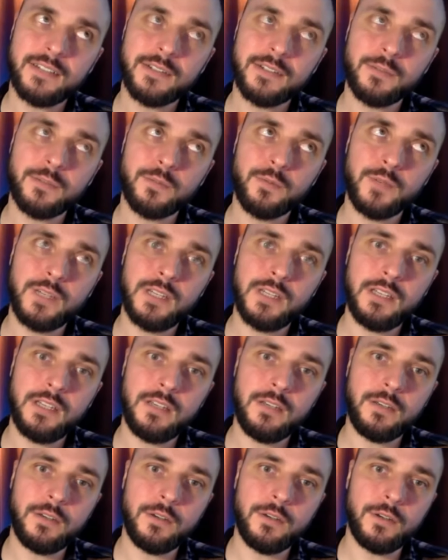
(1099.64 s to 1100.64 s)
a really
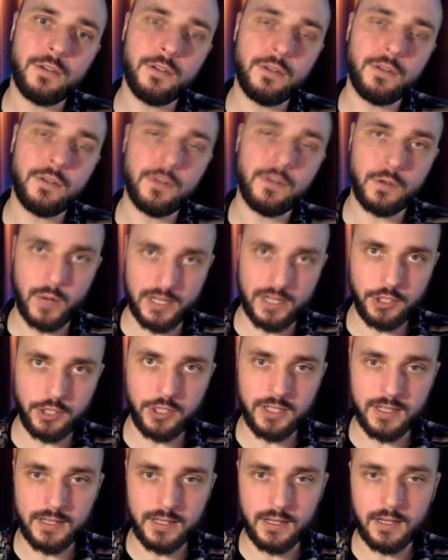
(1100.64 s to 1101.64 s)
good
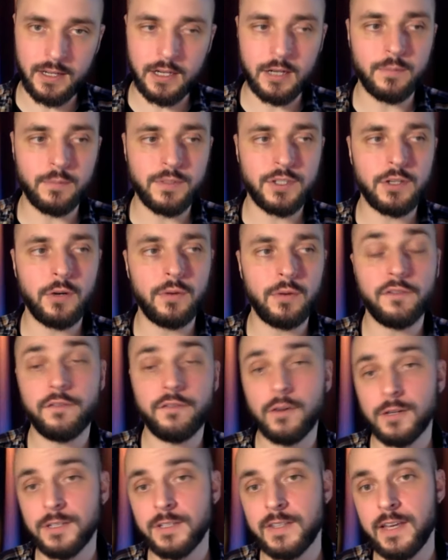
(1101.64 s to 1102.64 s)
question. So the
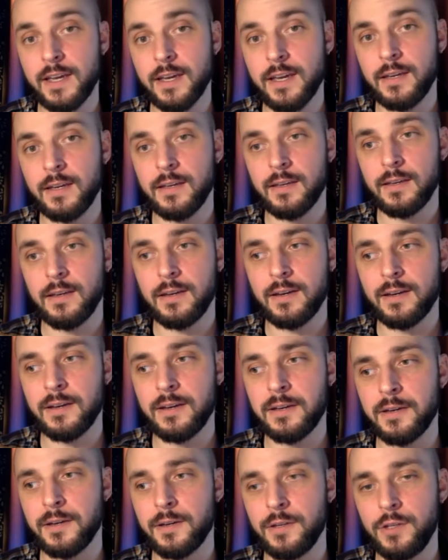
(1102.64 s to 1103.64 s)
first thing
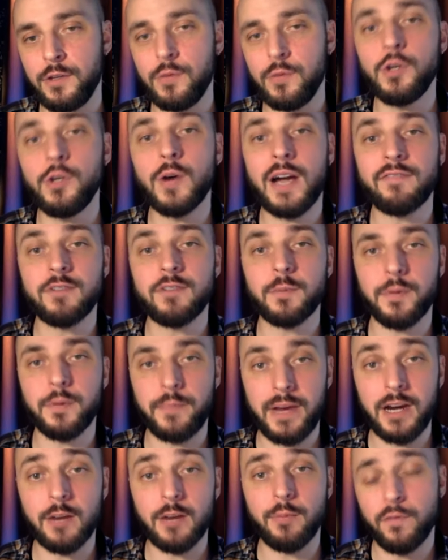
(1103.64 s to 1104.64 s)
you have to
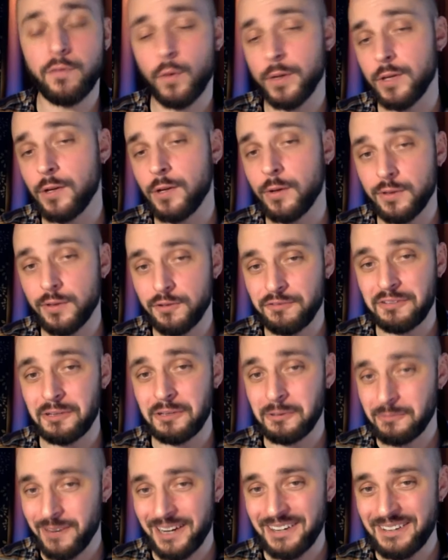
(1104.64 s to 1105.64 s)
prepare before you go to the field,
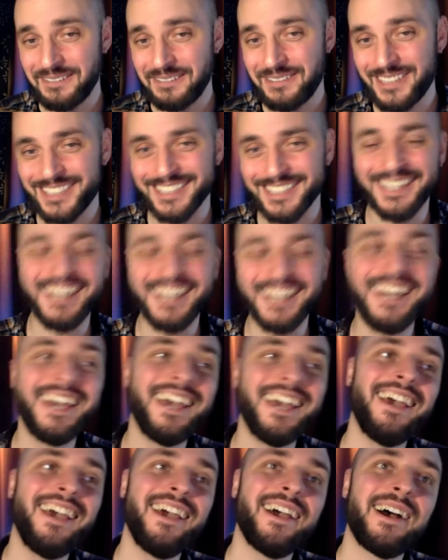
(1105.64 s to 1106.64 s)
right? Obviously.
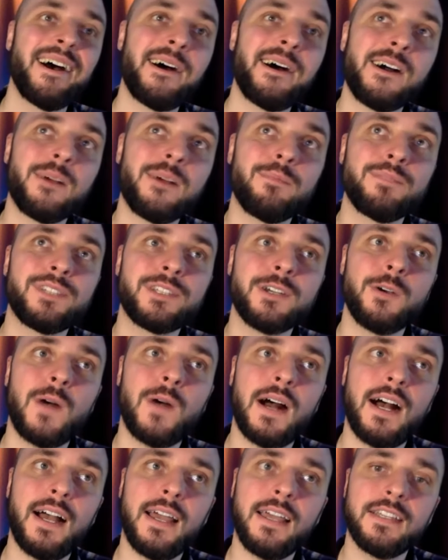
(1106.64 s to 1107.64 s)
So
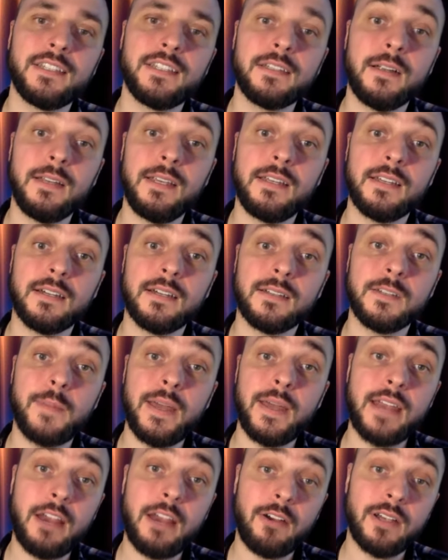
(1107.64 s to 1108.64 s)
I studied
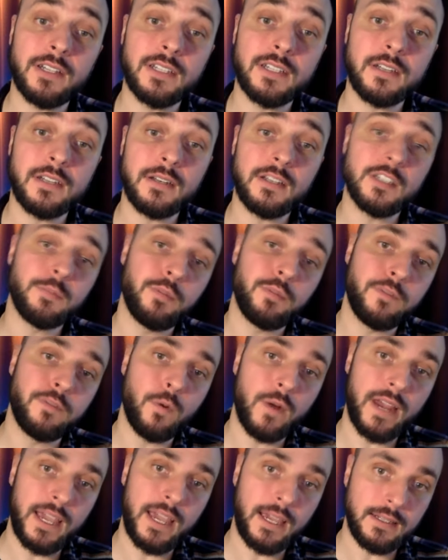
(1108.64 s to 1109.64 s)
Tibetan area studies
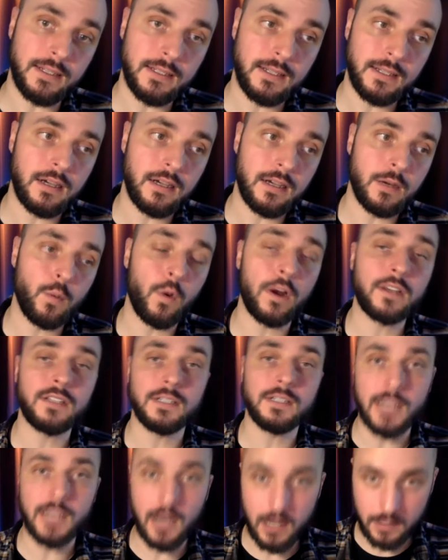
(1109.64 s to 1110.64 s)
beforehand. Worked
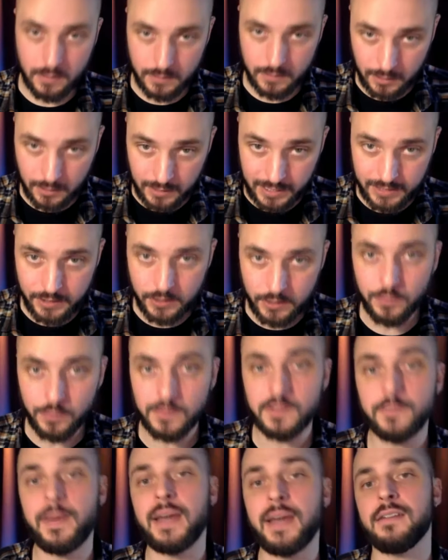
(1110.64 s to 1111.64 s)
a lot on classical
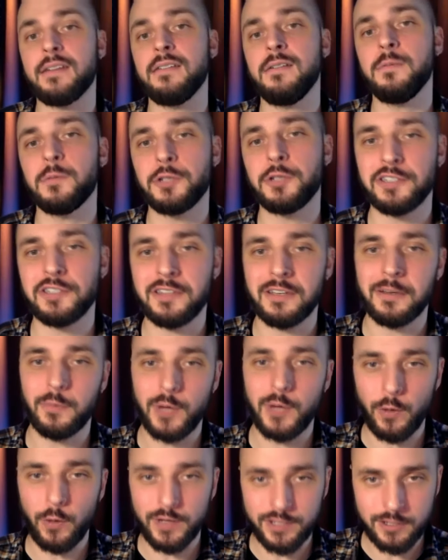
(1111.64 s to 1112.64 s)
Tibetan, which is that
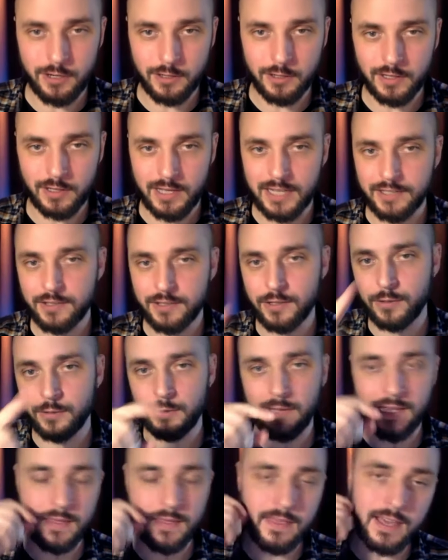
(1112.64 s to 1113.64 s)
we always start
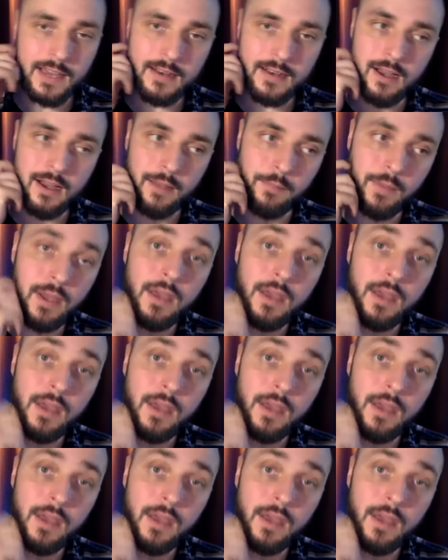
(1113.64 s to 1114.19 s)
classical, and then